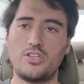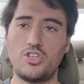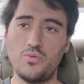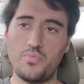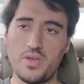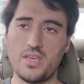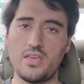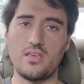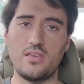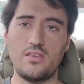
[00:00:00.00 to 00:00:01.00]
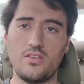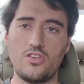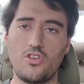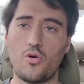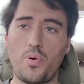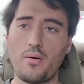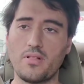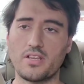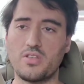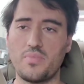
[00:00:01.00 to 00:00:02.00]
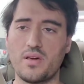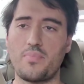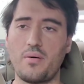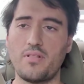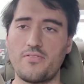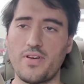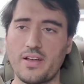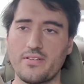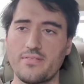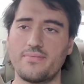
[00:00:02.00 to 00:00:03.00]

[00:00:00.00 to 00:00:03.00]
to be, you know, public, to be a public figure,